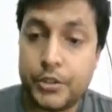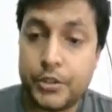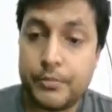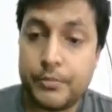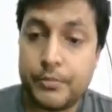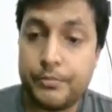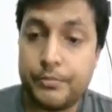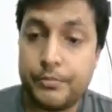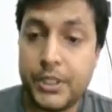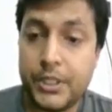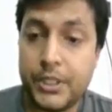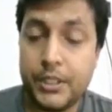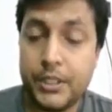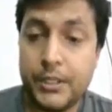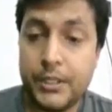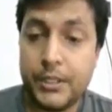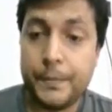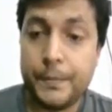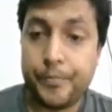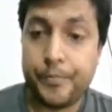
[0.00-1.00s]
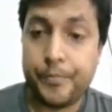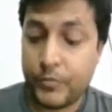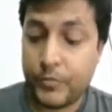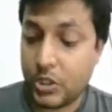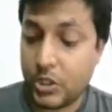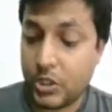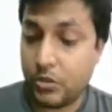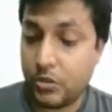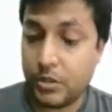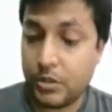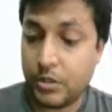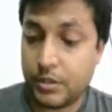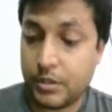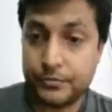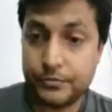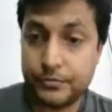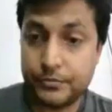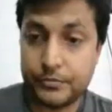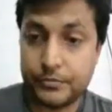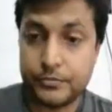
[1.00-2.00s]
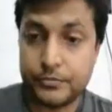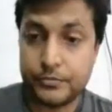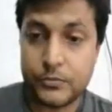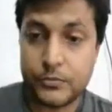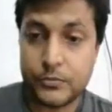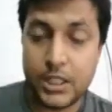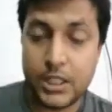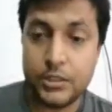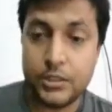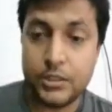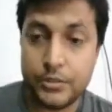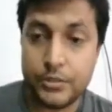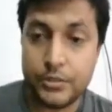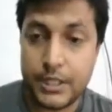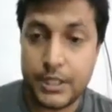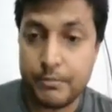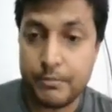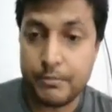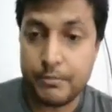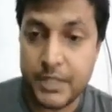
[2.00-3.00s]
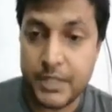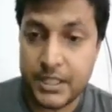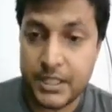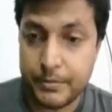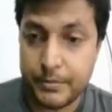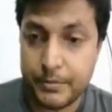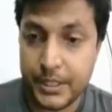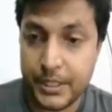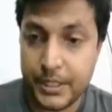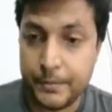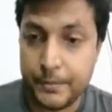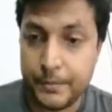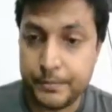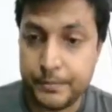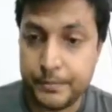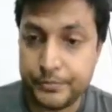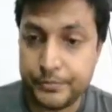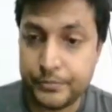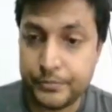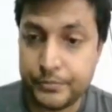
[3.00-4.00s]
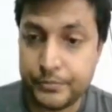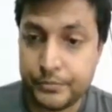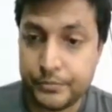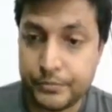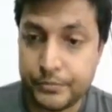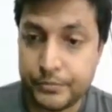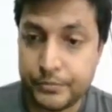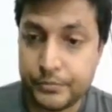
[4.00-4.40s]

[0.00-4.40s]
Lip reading: should be, or I should say must be